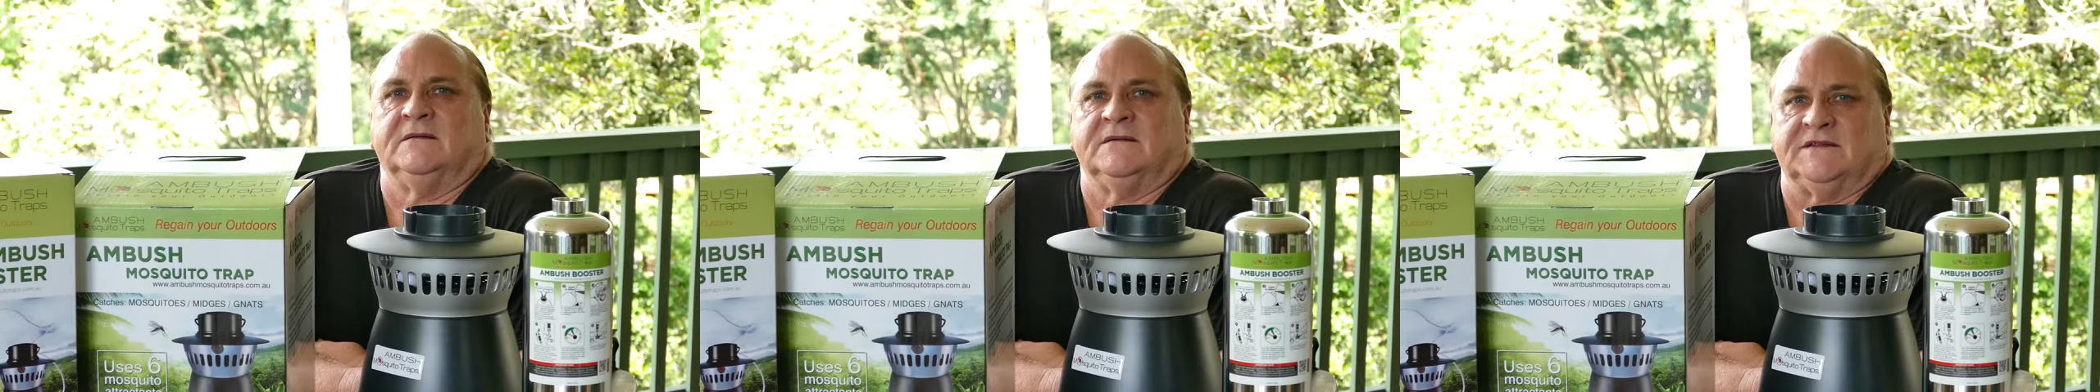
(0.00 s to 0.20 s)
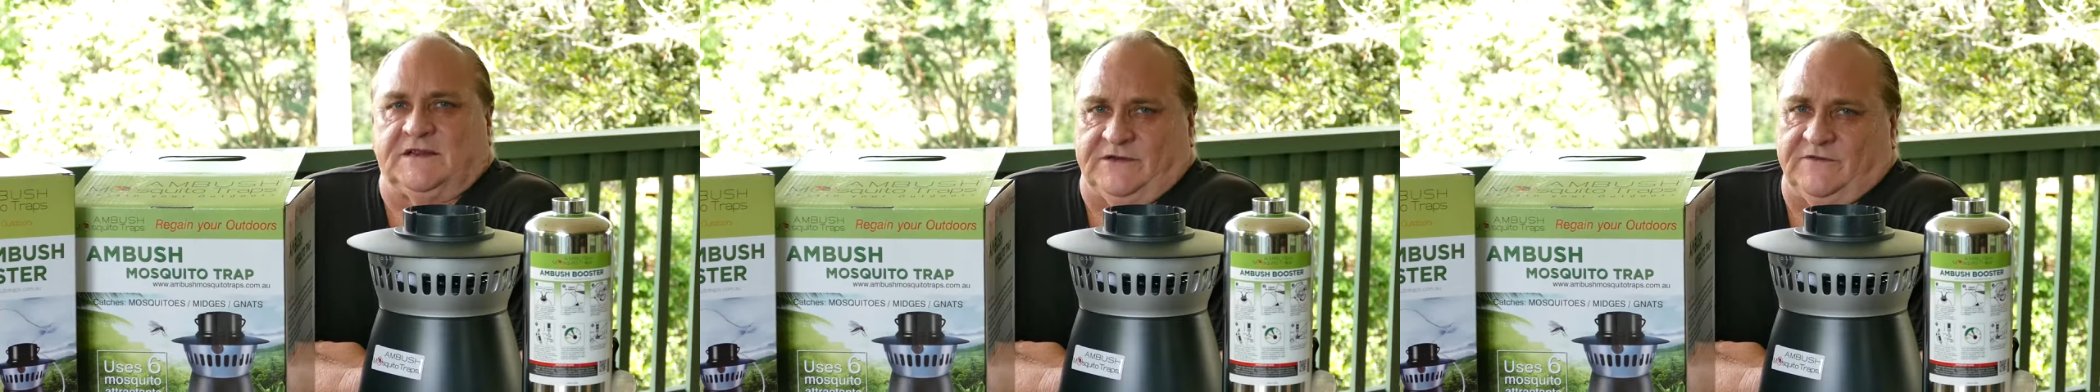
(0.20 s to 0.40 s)

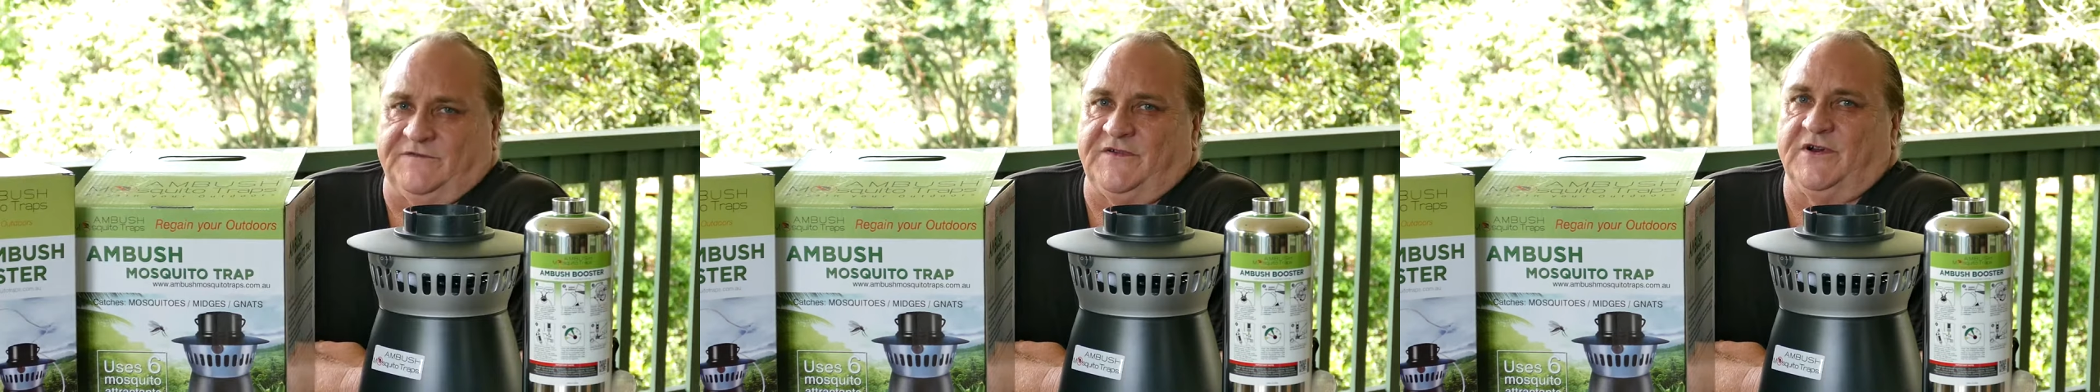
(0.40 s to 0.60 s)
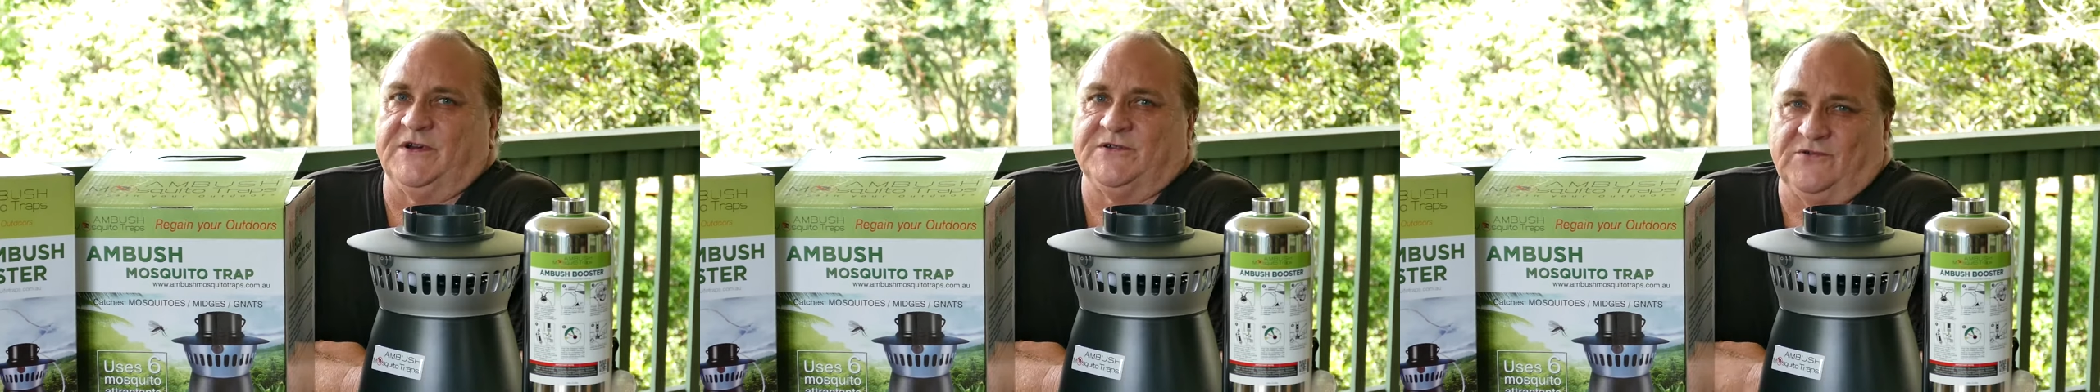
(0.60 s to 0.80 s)
So you'll
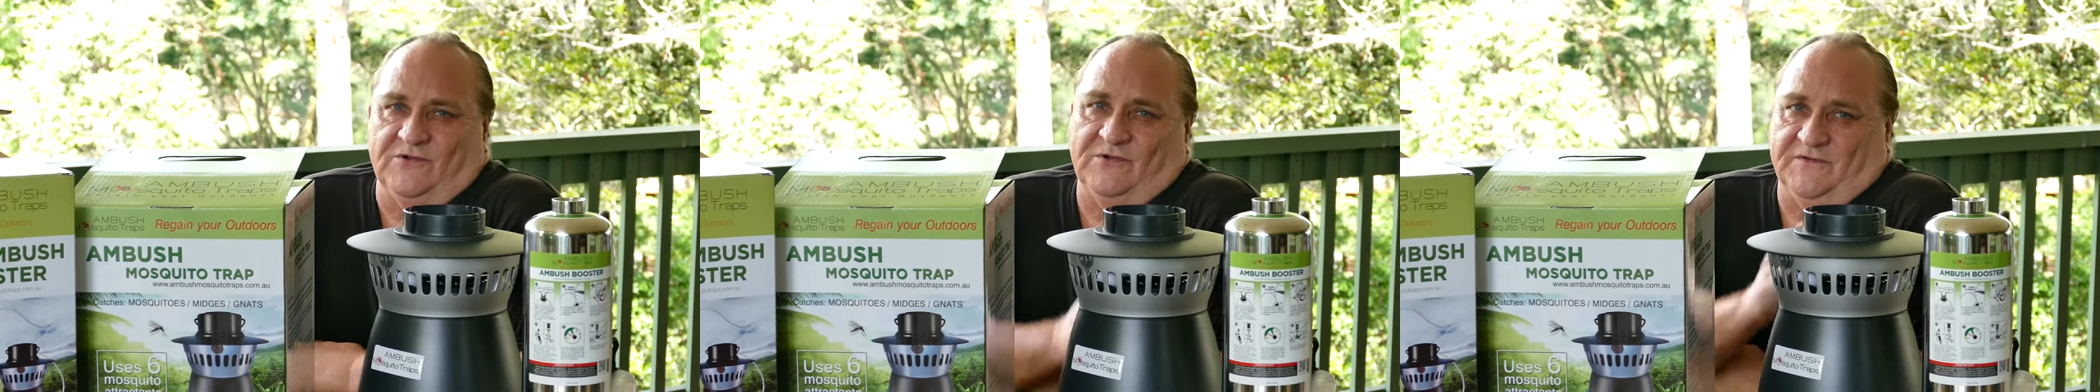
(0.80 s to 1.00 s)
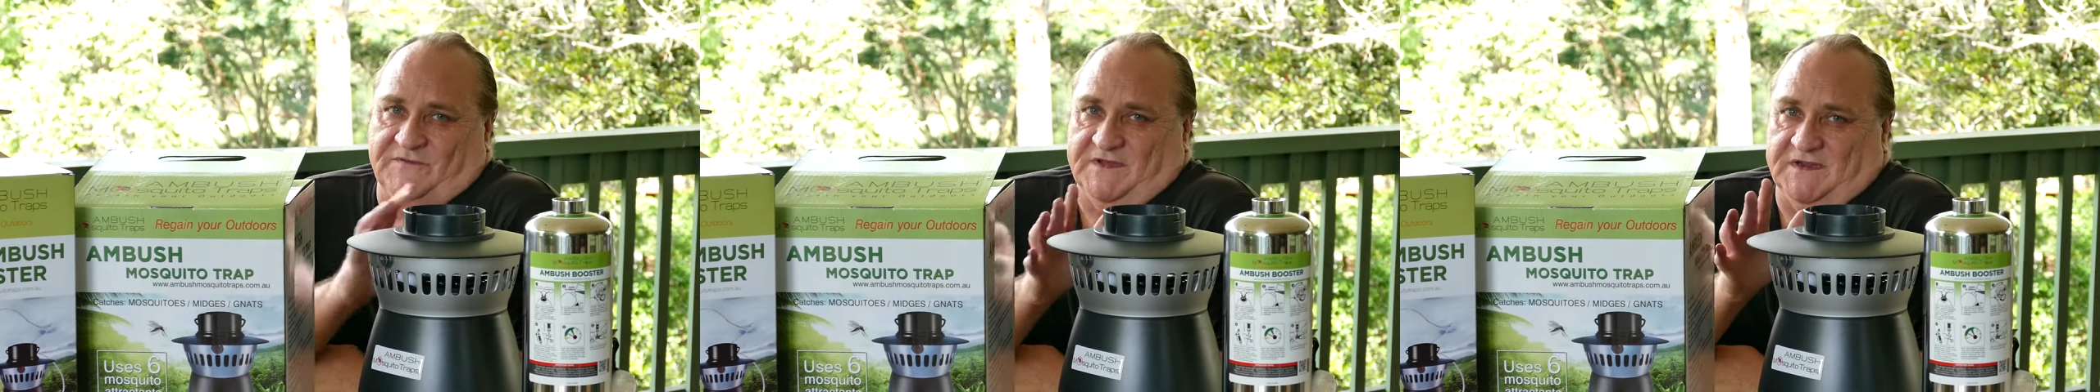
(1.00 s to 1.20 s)
find
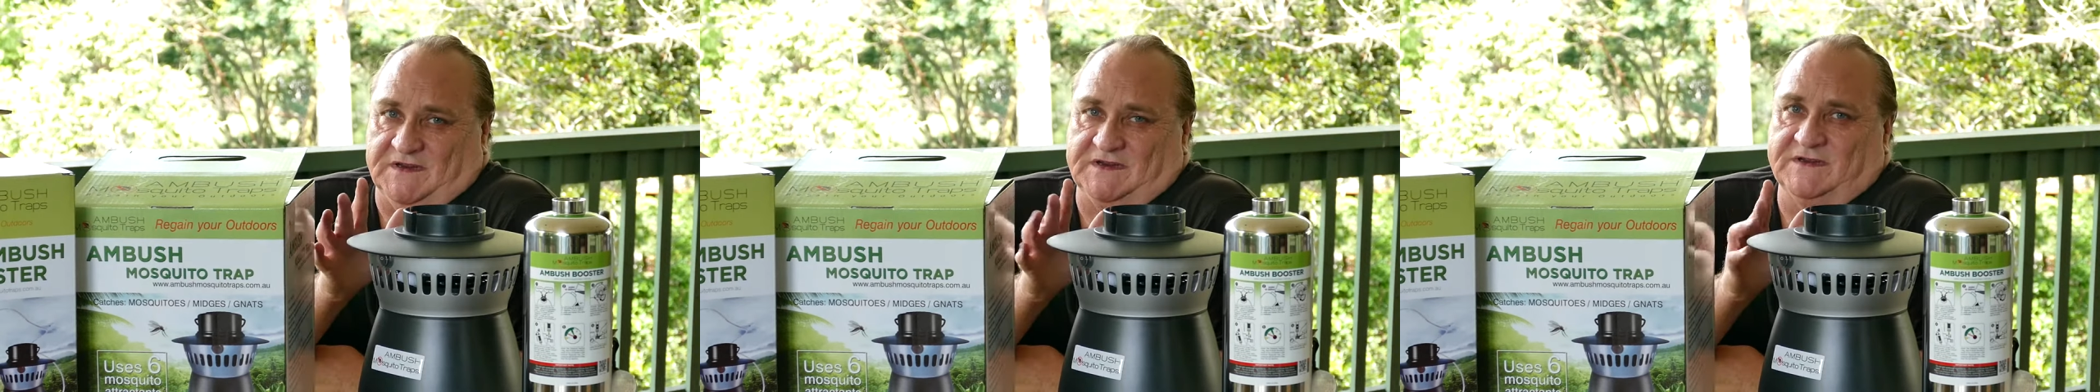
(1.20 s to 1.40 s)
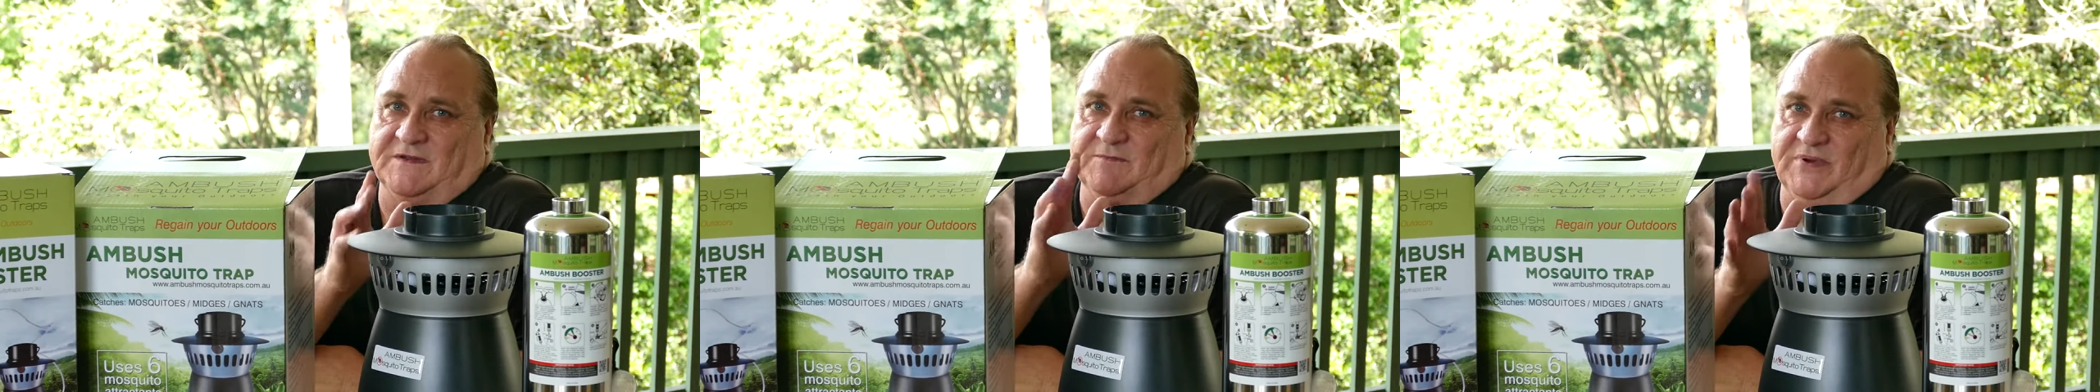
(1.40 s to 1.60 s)
all of
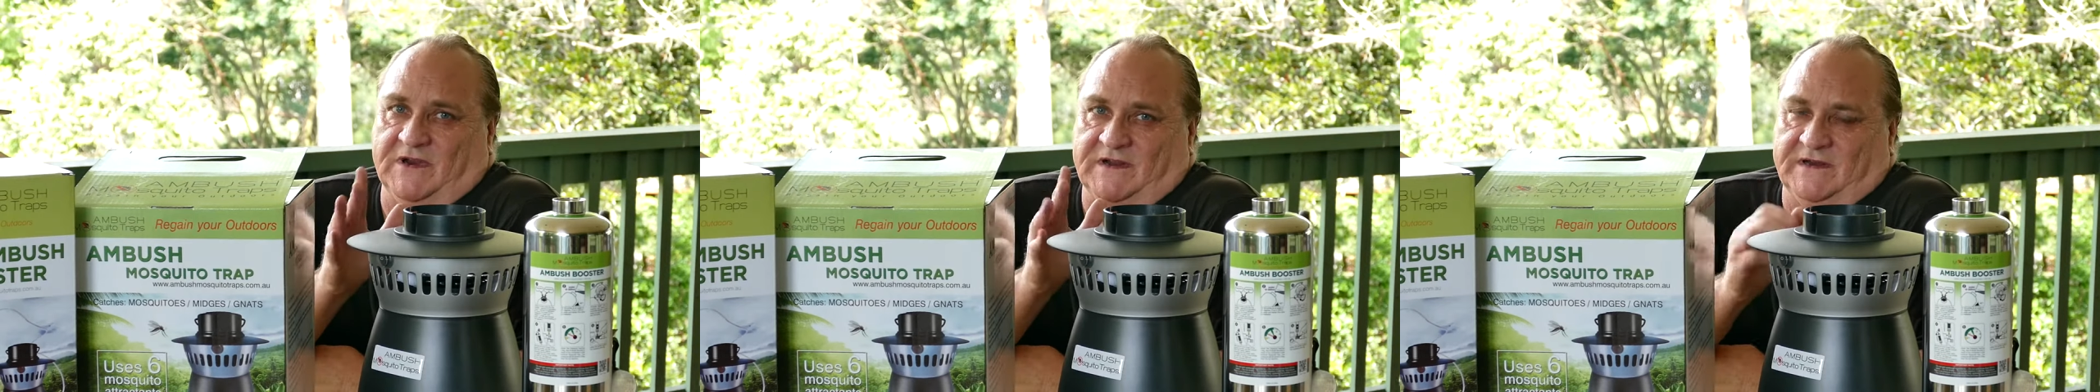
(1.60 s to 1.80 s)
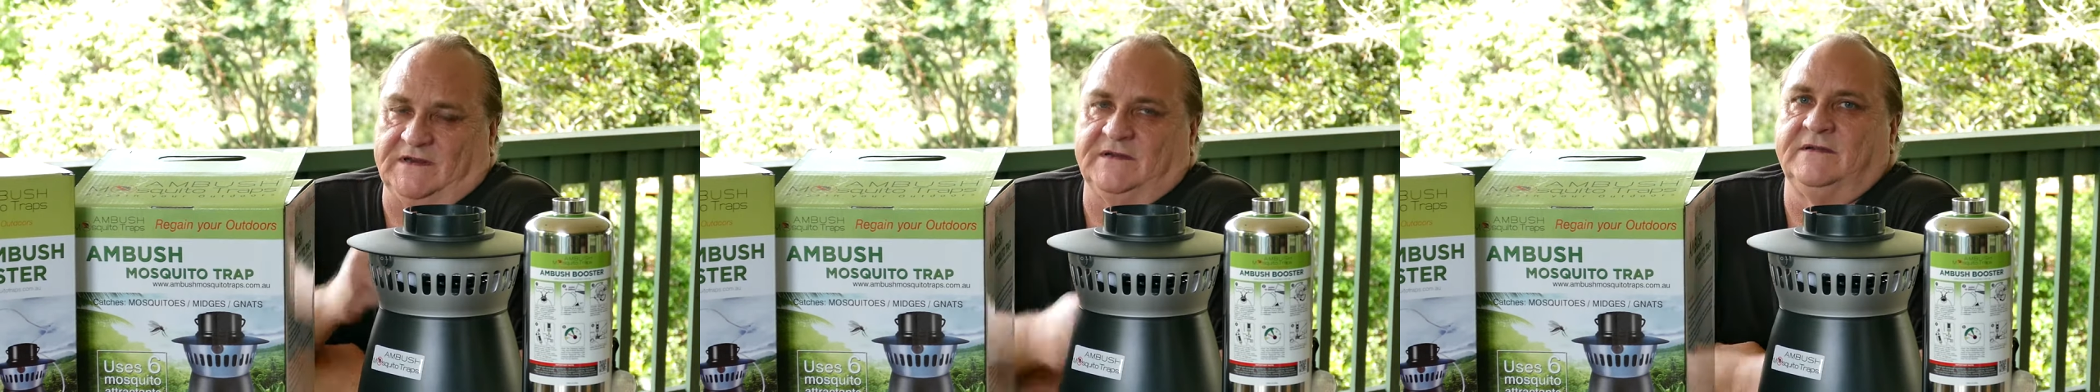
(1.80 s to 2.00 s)
this
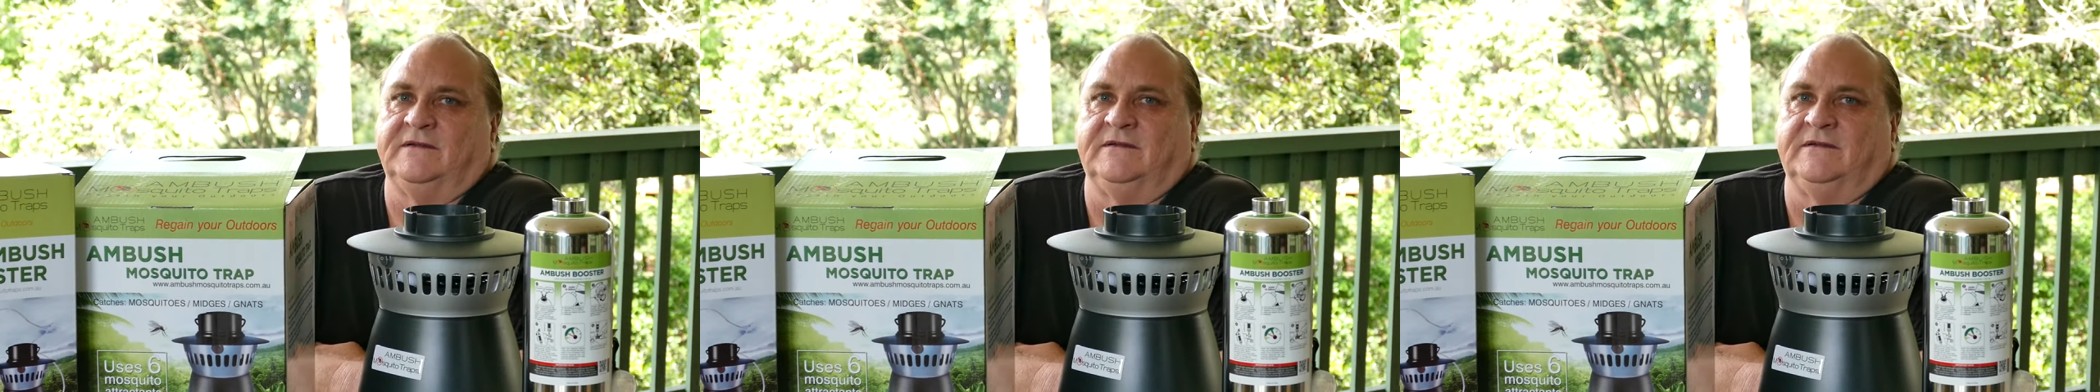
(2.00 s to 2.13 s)
complete